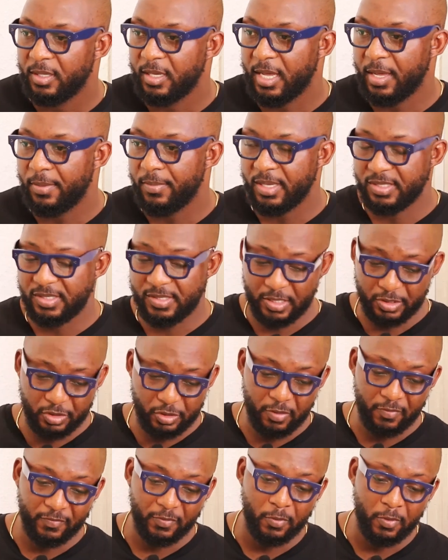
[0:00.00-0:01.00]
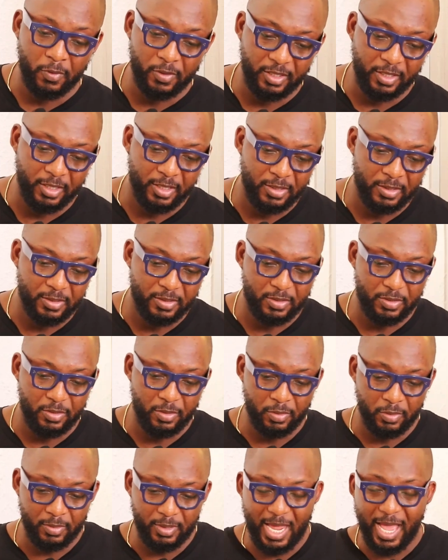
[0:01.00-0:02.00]
a session of the audience,
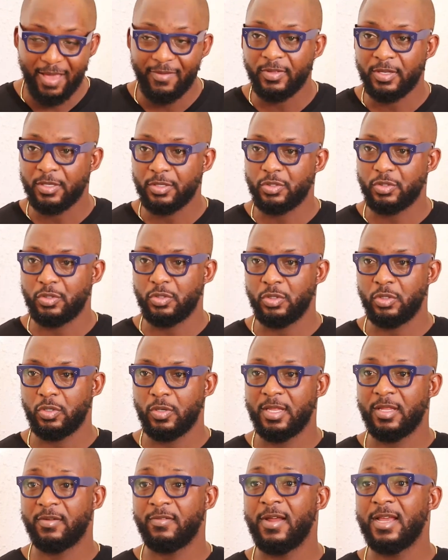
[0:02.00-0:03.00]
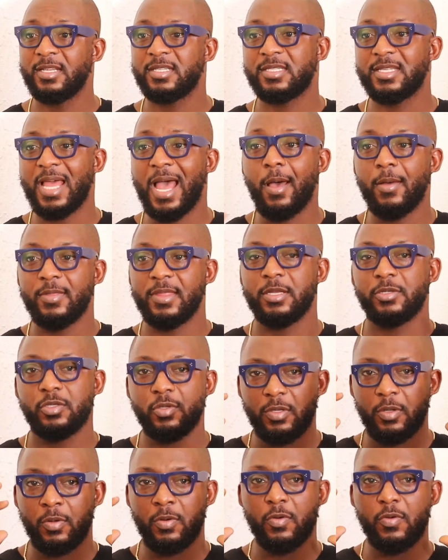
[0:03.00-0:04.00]
live in the studio and the rest out there. So
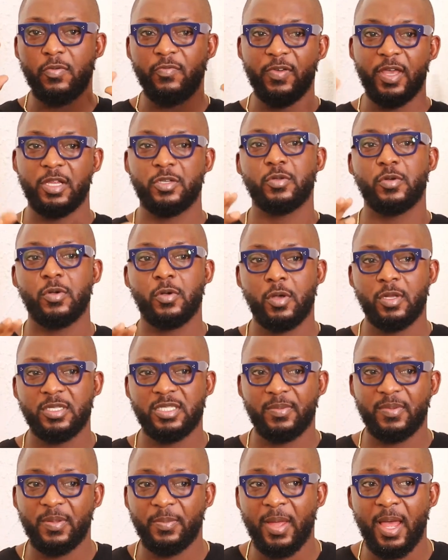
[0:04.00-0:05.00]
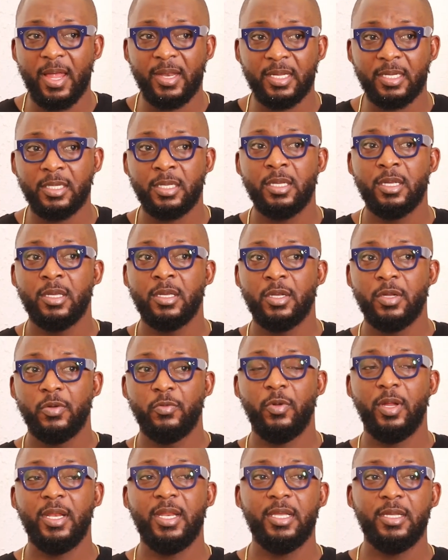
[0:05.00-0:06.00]
the whole virtual concept about it
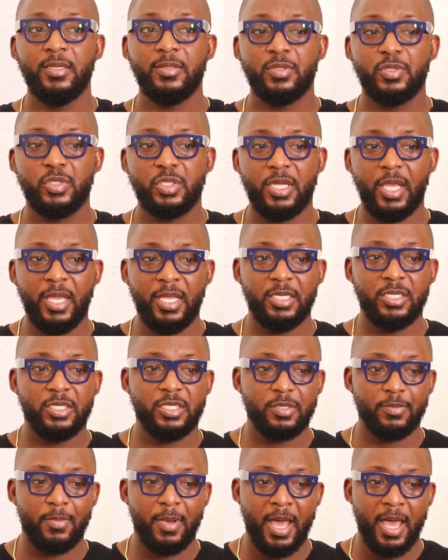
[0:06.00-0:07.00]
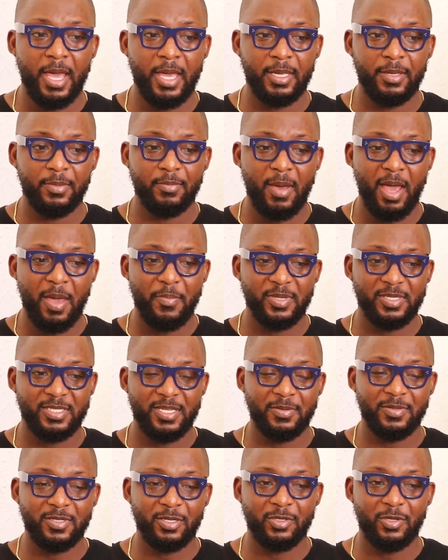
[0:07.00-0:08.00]
really changed my
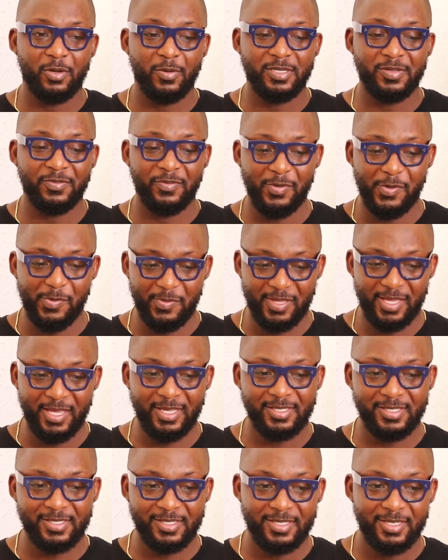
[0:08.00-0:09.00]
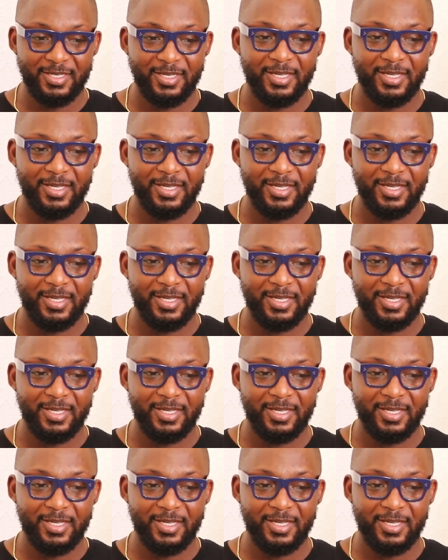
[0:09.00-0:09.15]
perception towards a few things.